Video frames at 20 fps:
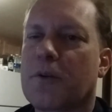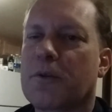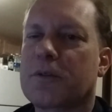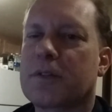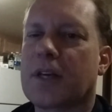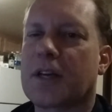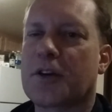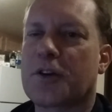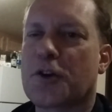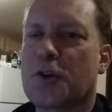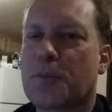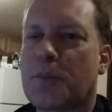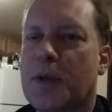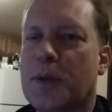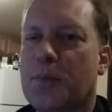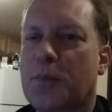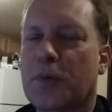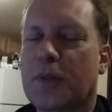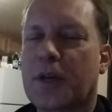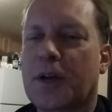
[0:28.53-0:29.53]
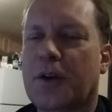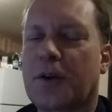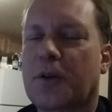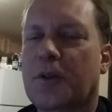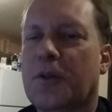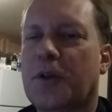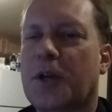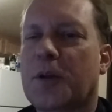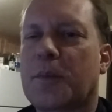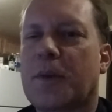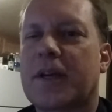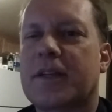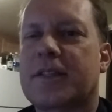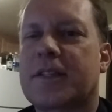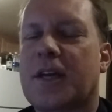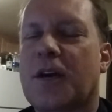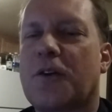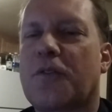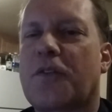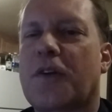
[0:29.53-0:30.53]
There's a lot of new people there, including
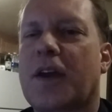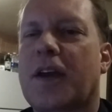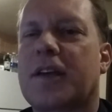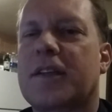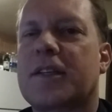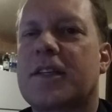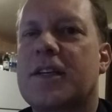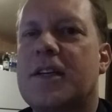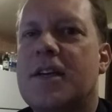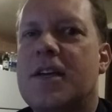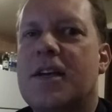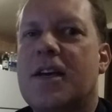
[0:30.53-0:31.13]
myself, and